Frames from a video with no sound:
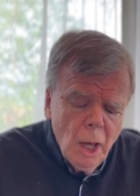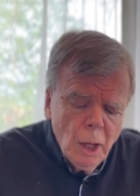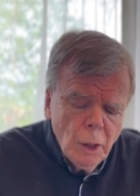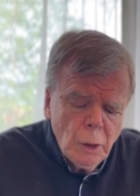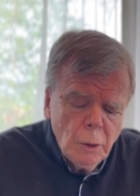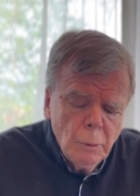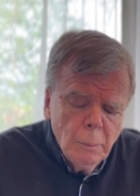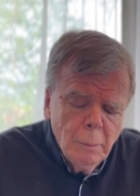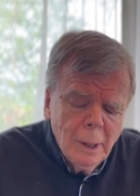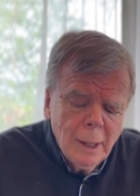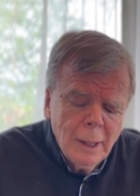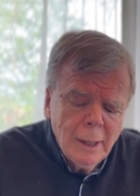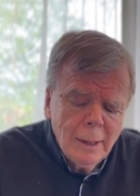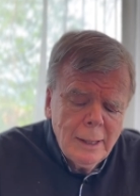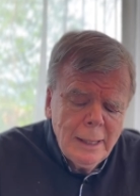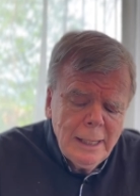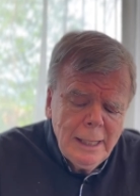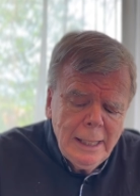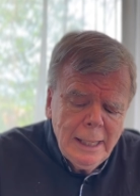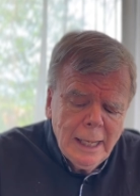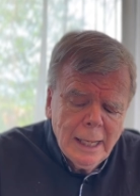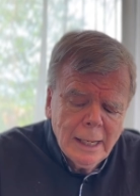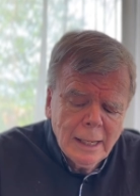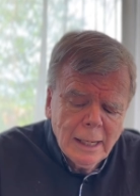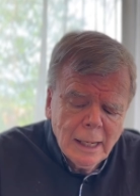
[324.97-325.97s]

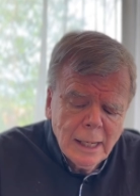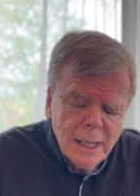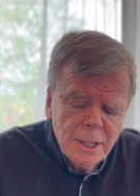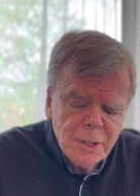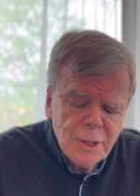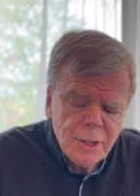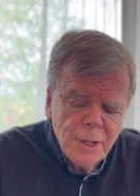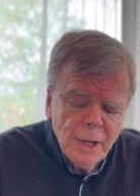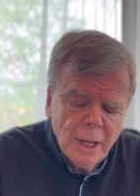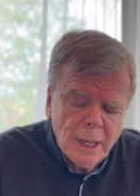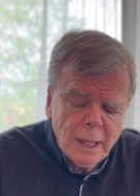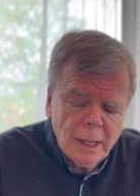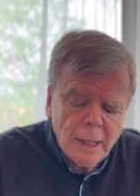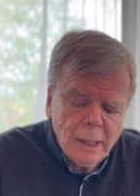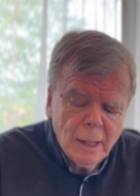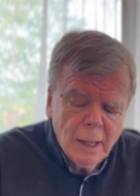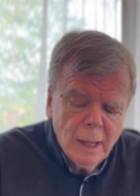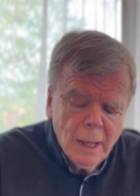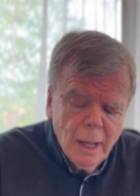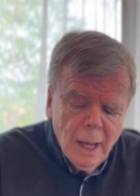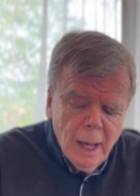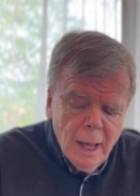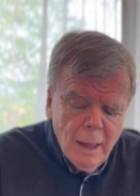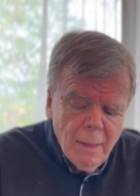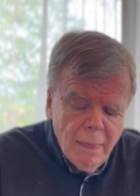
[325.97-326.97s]
Humility and listening
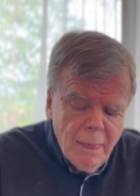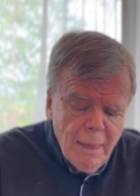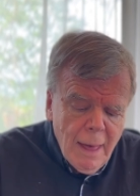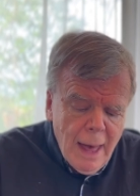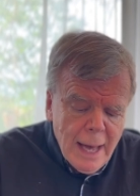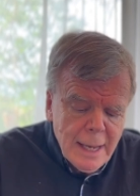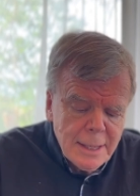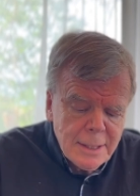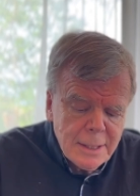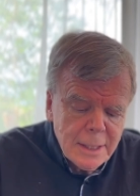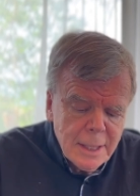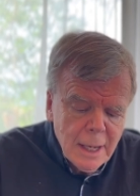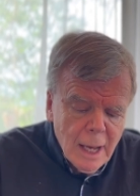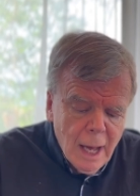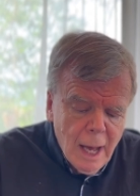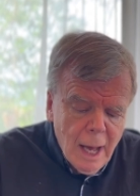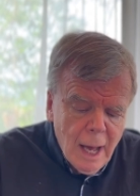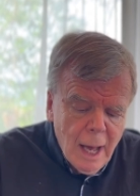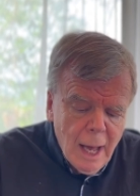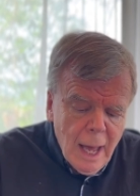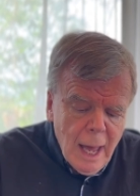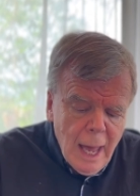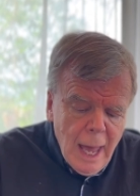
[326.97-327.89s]
that uh,